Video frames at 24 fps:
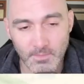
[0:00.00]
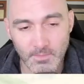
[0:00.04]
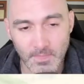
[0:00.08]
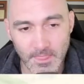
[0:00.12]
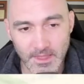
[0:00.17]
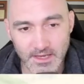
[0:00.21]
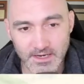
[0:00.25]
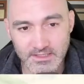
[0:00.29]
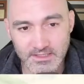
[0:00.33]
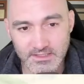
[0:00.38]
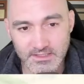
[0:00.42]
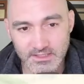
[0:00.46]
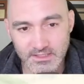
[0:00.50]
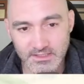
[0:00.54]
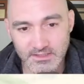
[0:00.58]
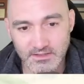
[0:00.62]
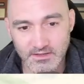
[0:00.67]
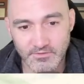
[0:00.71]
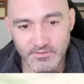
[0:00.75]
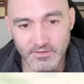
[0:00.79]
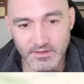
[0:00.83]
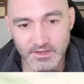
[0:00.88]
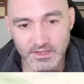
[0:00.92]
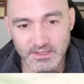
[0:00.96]
it is
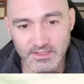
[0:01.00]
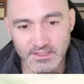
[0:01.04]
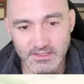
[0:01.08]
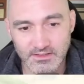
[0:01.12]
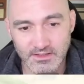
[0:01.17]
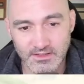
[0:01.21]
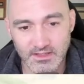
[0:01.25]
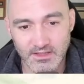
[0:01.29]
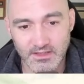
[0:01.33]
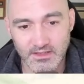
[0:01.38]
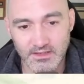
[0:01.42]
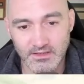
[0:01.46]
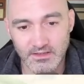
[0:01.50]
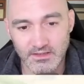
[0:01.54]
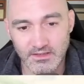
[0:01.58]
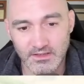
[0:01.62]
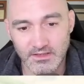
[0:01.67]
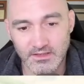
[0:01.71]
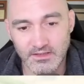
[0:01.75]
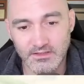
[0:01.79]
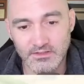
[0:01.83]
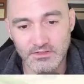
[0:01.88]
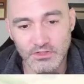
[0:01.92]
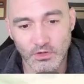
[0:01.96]
significant in,
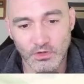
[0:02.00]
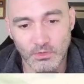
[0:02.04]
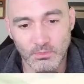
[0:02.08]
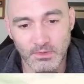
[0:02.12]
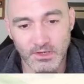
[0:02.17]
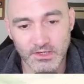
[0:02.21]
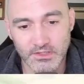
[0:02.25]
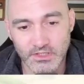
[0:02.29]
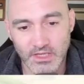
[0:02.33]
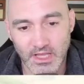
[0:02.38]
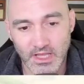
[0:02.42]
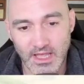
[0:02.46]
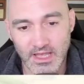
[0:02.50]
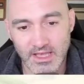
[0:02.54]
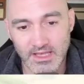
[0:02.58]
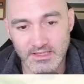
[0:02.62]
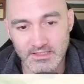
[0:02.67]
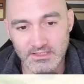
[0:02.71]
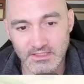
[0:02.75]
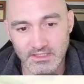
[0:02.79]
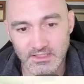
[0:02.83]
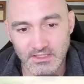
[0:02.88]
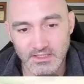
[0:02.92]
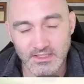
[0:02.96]
in so much
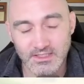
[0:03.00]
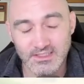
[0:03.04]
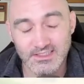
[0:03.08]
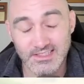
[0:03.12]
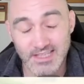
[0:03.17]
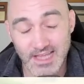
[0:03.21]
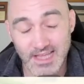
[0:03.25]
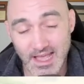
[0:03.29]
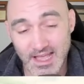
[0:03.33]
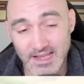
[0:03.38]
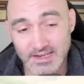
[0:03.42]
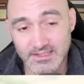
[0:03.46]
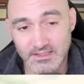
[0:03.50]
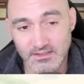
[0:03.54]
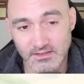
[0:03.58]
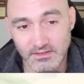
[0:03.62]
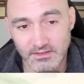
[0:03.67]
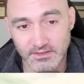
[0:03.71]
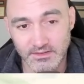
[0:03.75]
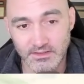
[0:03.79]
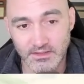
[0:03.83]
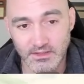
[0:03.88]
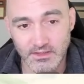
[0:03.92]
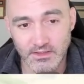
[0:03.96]
as
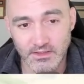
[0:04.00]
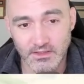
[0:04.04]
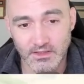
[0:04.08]
tactically,